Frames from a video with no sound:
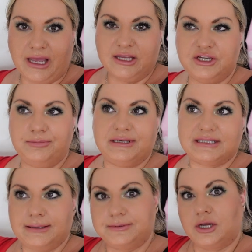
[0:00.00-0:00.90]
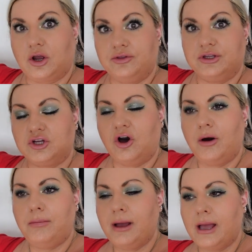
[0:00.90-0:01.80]
and Chippy sleeps like on the
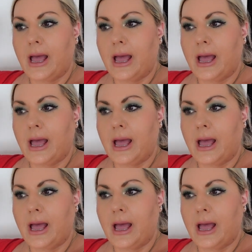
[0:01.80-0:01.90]
top.